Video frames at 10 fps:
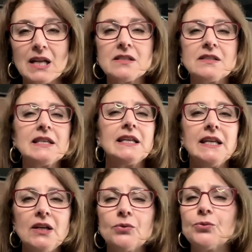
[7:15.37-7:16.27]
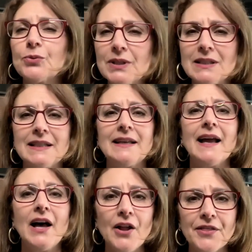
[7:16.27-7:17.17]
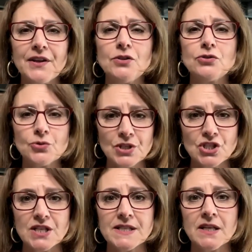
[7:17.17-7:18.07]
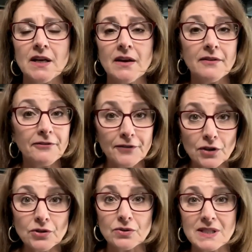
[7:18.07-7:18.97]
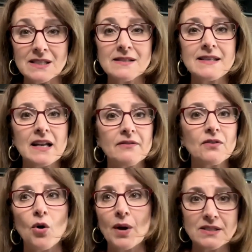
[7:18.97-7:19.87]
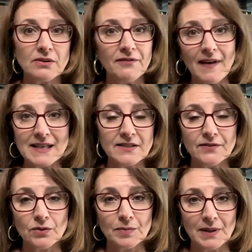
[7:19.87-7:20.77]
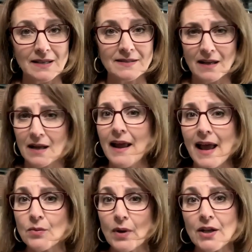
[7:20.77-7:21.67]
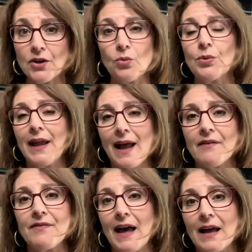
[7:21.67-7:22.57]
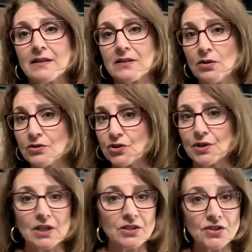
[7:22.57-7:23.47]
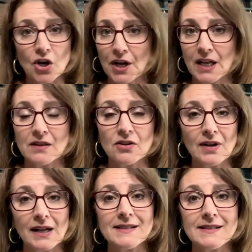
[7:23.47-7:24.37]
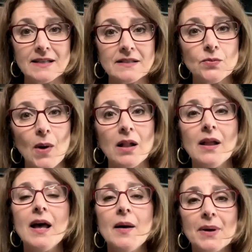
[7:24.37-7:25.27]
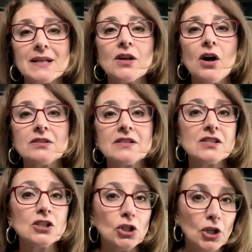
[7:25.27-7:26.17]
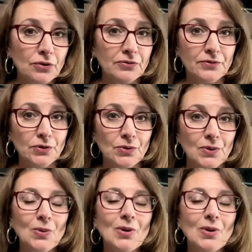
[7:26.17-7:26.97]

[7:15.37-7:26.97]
It's to eat really healthy, nutritious foods instead of going to a fast food place. And and you know, we have that culture here starting in the United States as well, but it's called slow food.